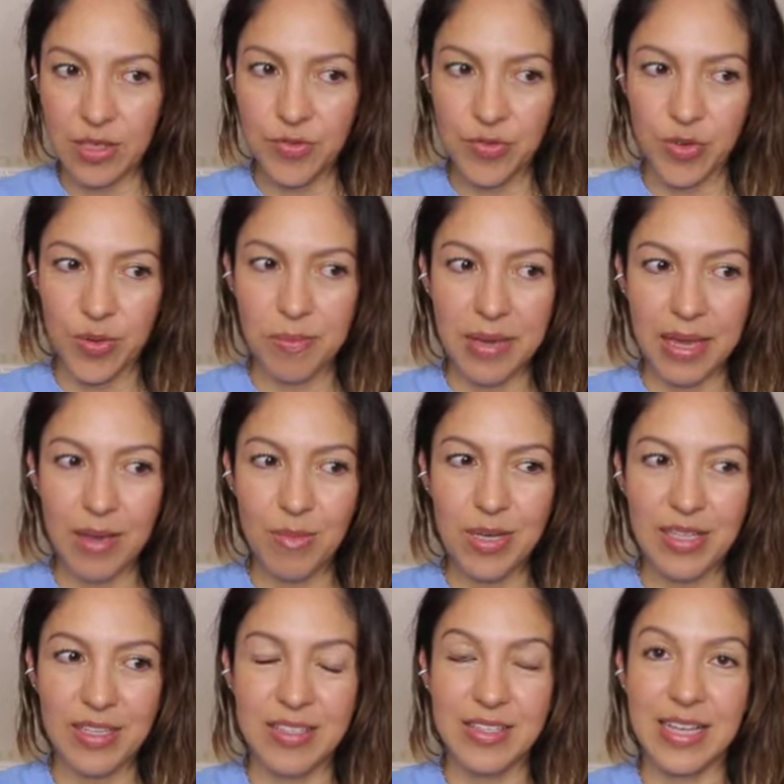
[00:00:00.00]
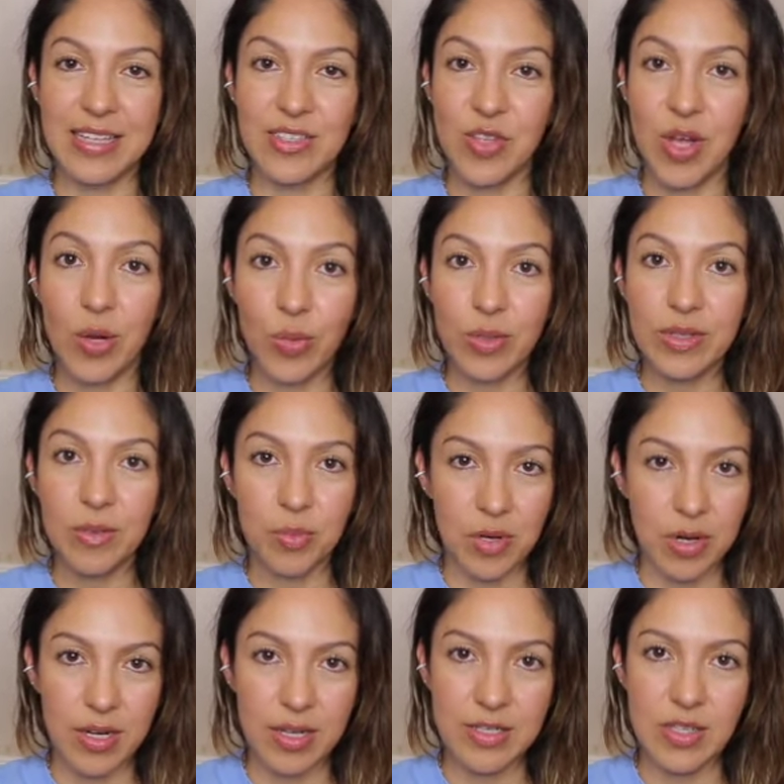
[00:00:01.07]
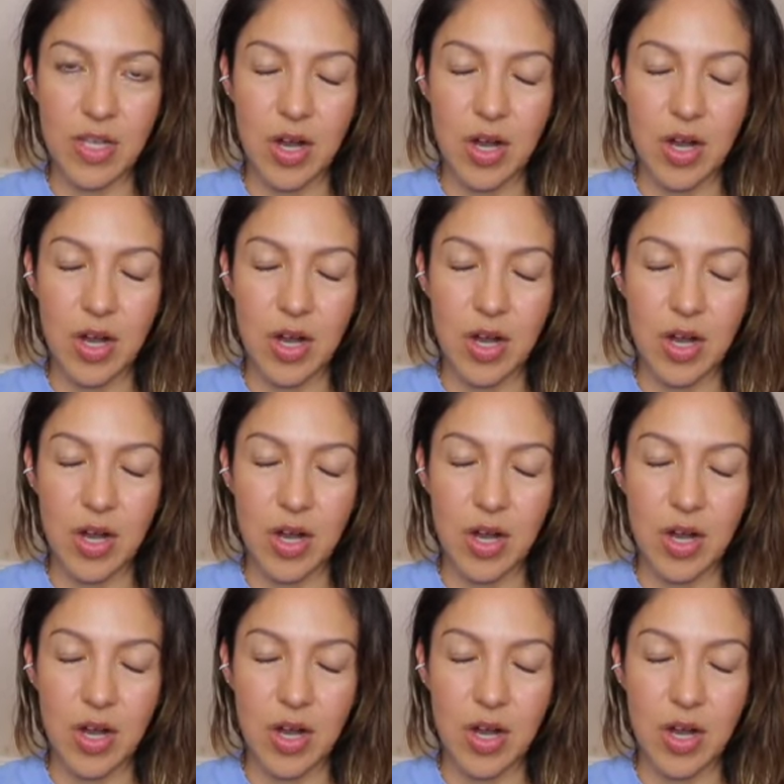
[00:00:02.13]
it for May because I saw what the products